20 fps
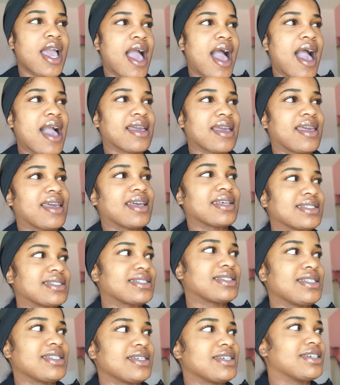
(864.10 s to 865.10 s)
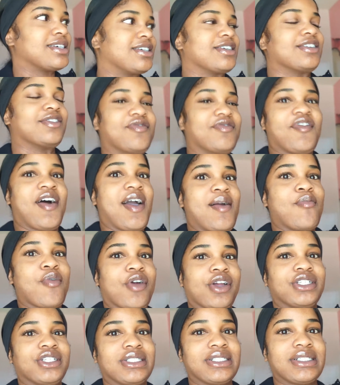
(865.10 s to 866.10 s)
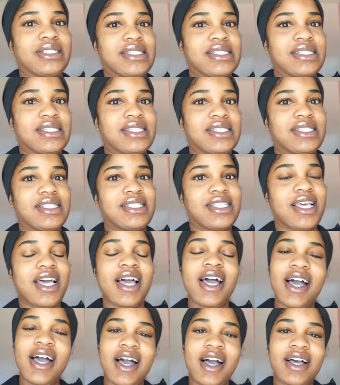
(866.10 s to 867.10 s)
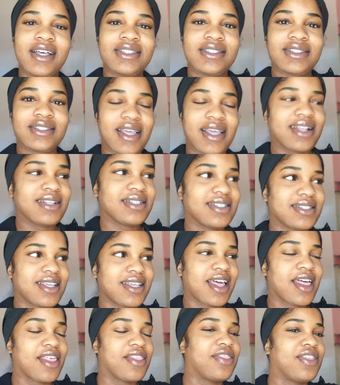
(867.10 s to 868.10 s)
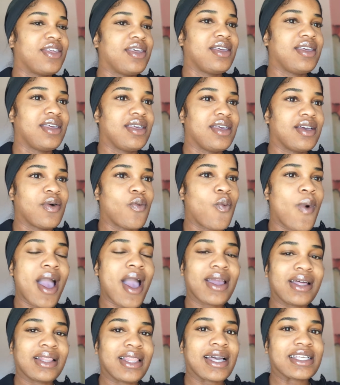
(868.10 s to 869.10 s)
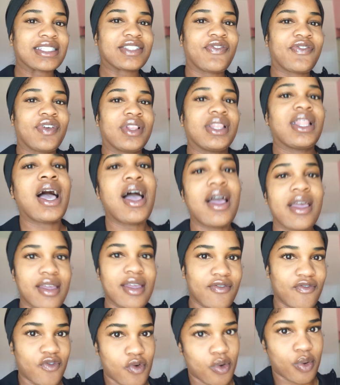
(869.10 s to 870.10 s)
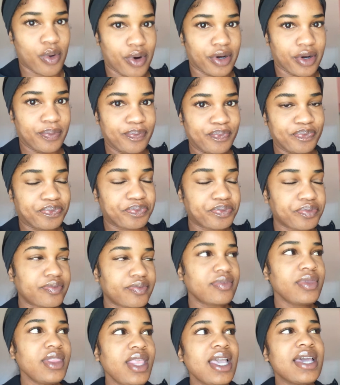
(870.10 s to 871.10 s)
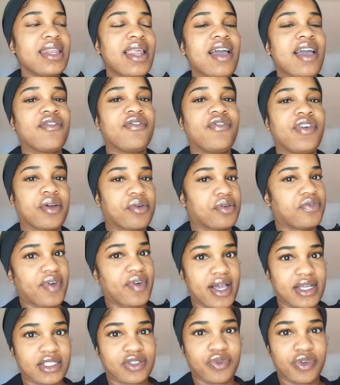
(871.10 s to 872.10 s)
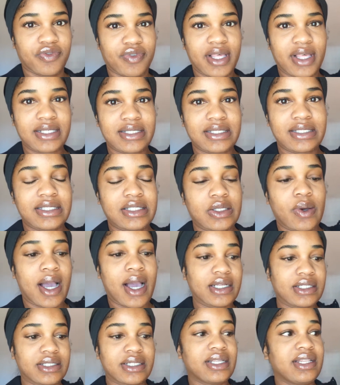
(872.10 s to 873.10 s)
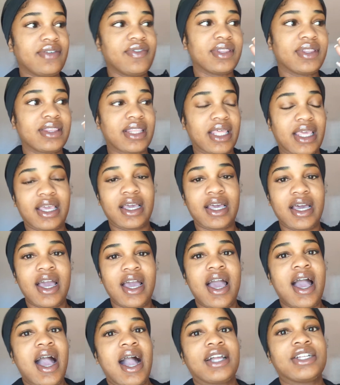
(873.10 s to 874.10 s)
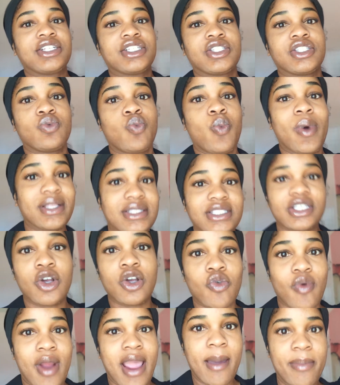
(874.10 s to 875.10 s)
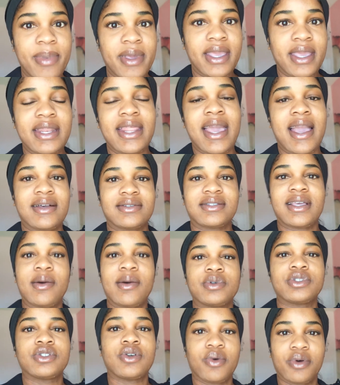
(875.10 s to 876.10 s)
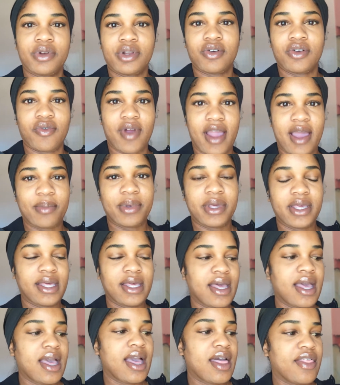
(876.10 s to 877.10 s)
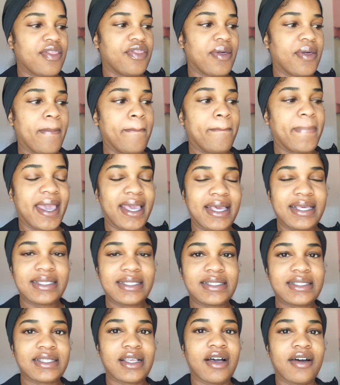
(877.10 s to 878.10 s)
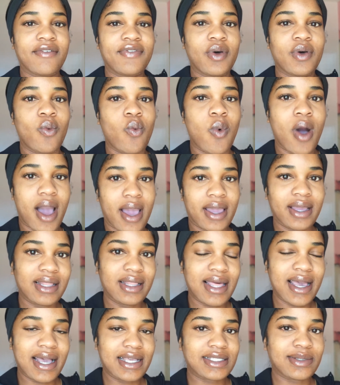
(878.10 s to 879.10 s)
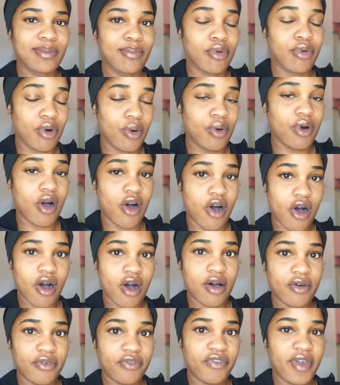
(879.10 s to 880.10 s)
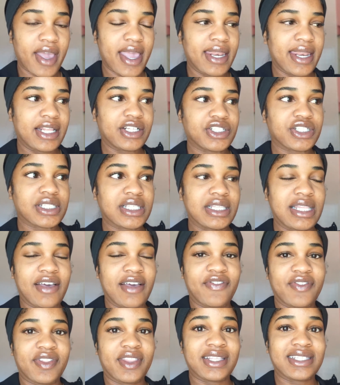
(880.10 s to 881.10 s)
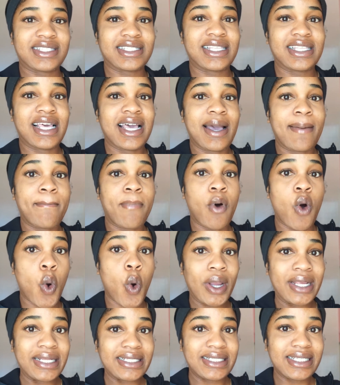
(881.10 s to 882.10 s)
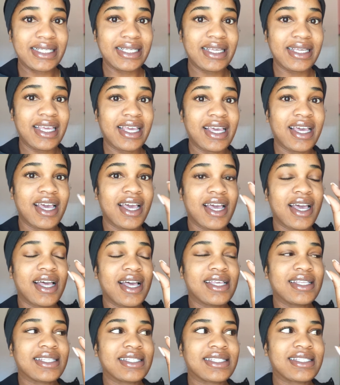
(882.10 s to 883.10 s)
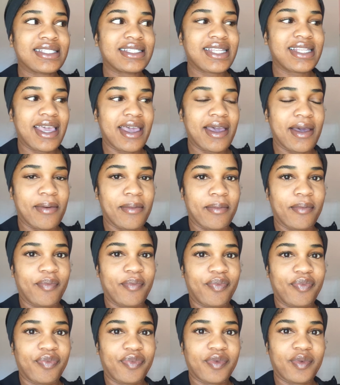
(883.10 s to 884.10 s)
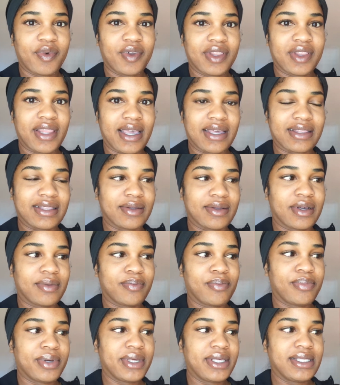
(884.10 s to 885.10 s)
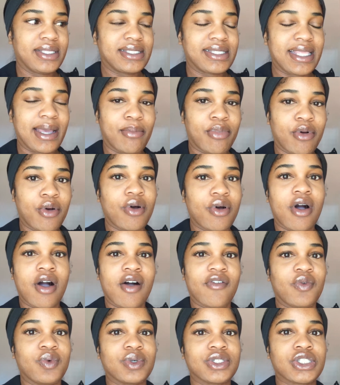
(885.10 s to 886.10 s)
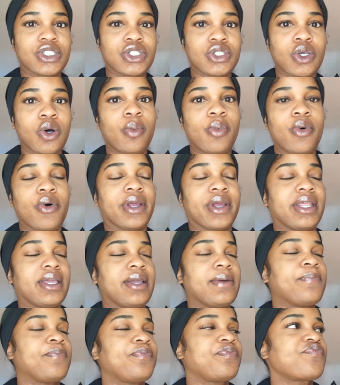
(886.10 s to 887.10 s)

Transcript: I guess the vibrations sent the wine glass flying forward and I have very fast reflexes so I didn't even think I just went to grab it and as I was going to grab it the base of the wine glass broke off and it just left this pointy stem, like the piece that broke off was so pointy